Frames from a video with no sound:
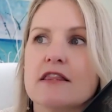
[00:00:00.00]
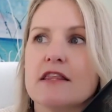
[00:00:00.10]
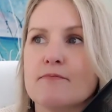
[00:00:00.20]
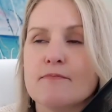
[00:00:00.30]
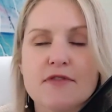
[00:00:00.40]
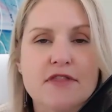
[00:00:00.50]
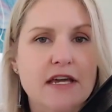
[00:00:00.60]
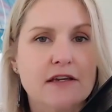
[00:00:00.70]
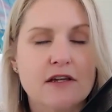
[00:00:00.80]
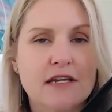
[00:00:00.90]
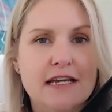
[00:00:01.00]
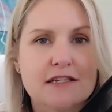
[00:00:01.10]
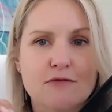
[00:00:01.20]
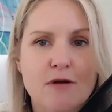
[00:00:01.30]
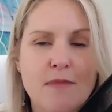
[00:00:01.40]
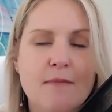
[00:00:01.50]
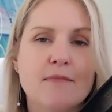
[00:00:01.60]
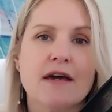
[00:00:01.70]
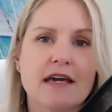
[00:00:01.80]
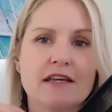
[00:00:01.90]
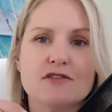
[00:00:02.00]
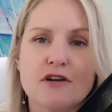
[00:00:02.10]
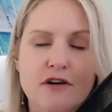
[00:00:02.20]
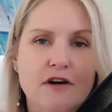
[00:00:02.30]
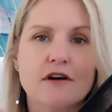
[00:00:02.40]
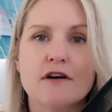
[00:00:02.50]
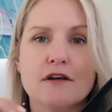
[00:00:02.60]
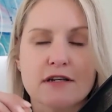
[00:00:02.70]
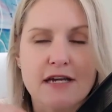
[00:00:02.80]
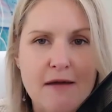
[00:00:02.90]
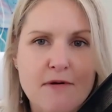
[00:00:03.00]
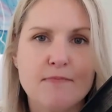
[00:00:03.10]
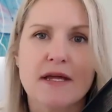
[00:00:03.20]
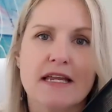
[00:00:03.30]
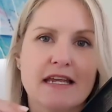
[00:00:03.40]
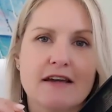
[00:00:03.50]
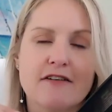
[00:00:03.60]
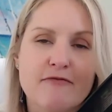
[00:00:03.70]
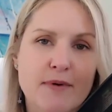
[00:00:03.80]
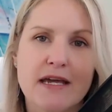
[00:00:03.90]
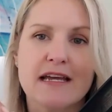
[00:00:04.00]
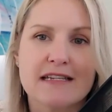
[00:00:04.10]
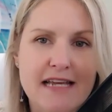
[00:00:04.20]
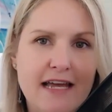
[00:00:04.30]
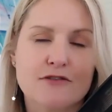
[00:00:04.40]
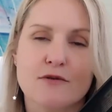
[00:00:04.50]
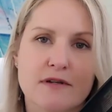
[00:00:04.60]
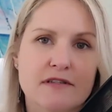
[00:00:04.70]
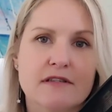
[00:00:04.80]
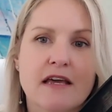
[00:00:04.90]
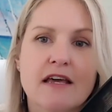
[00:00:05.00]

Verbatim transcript: the thing you need to remember is your own capability of being dangerous.